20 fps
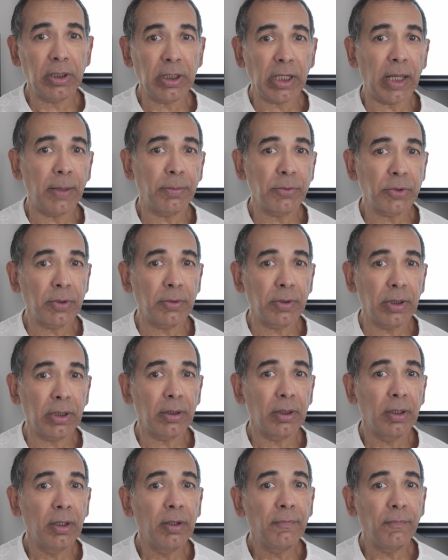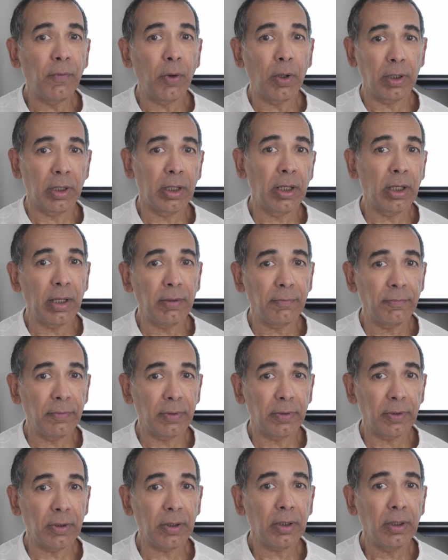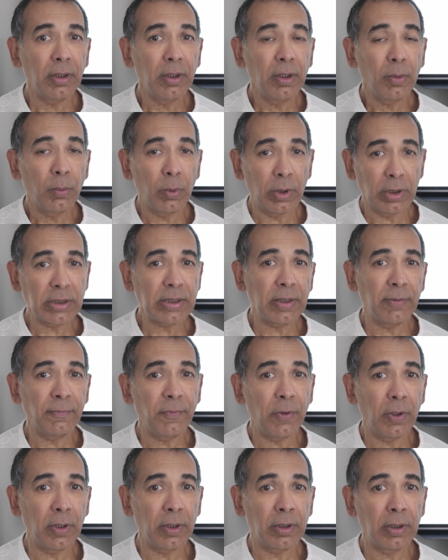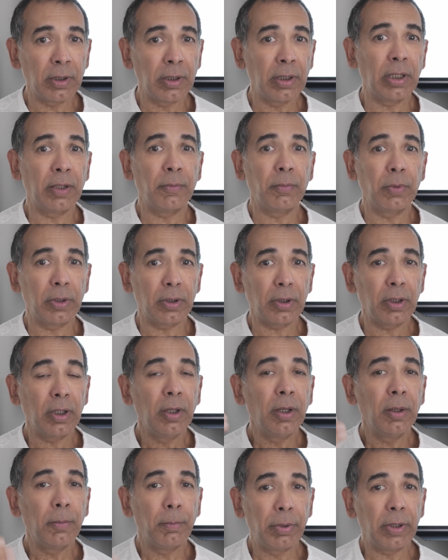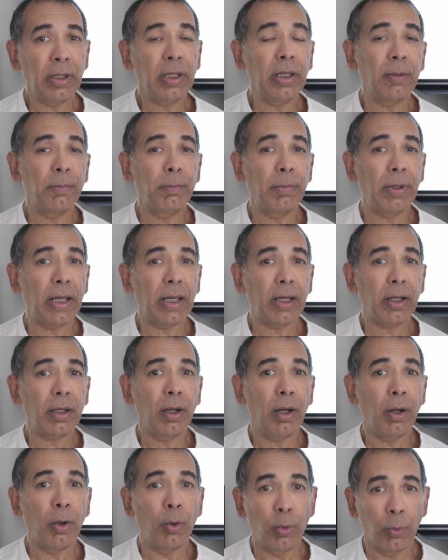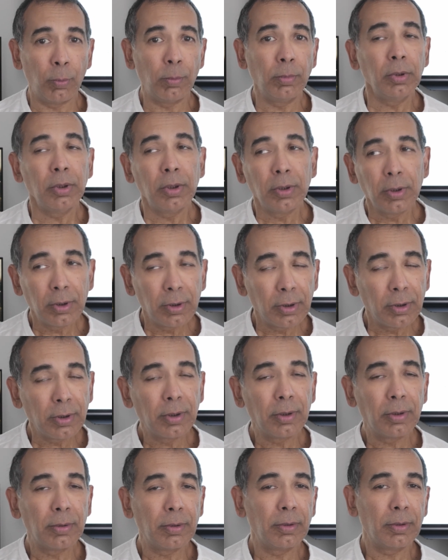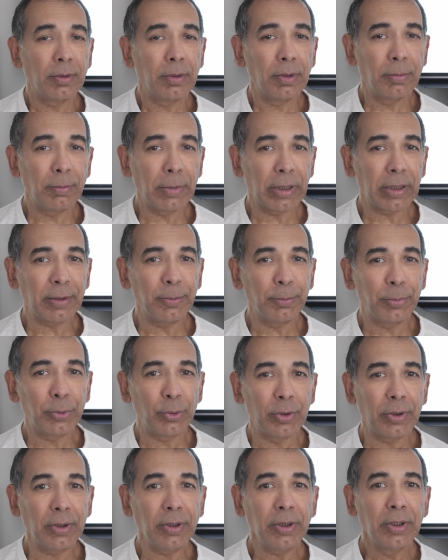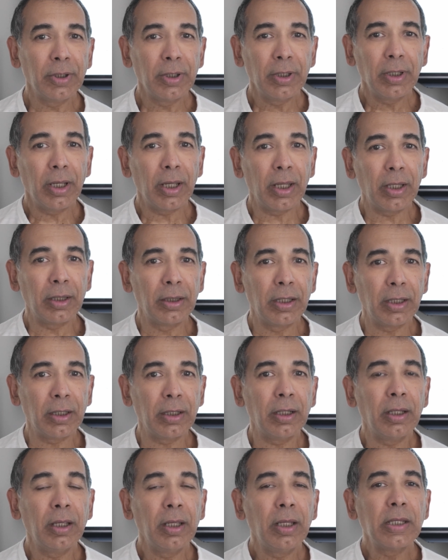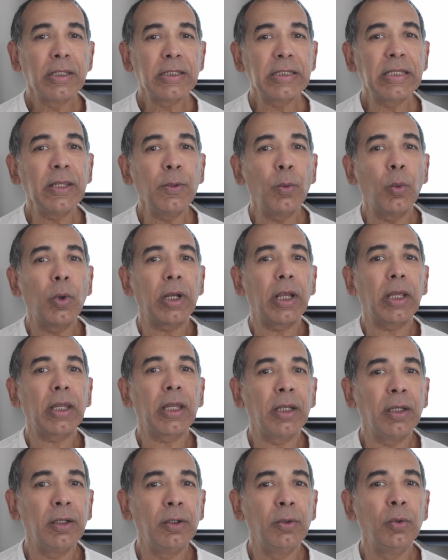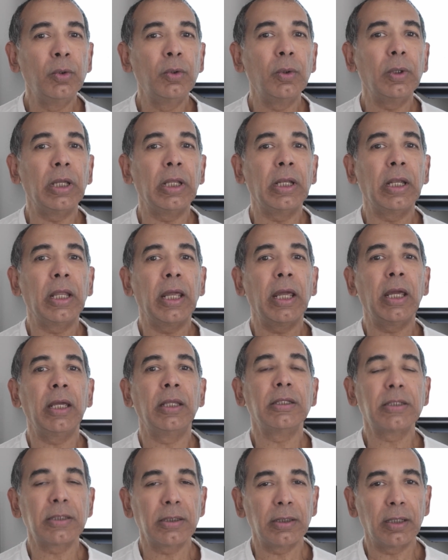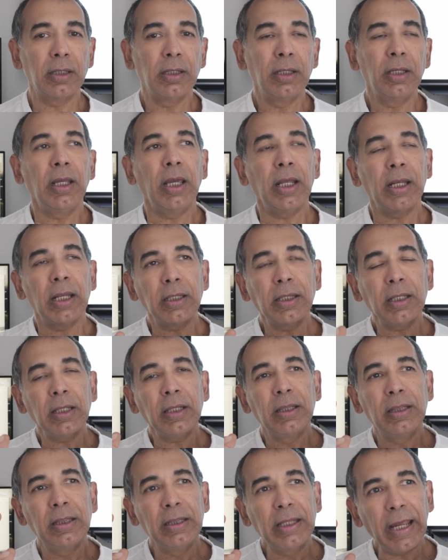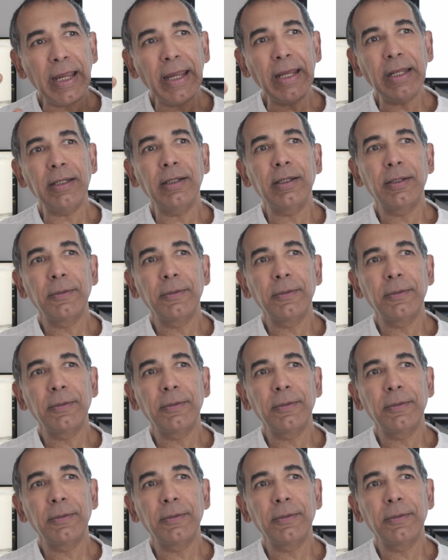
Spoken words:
capture it, fall in love with it. Once I'm fallen in love with it, bring it back home on my computer, and then see what I can do to enhance it. And I think that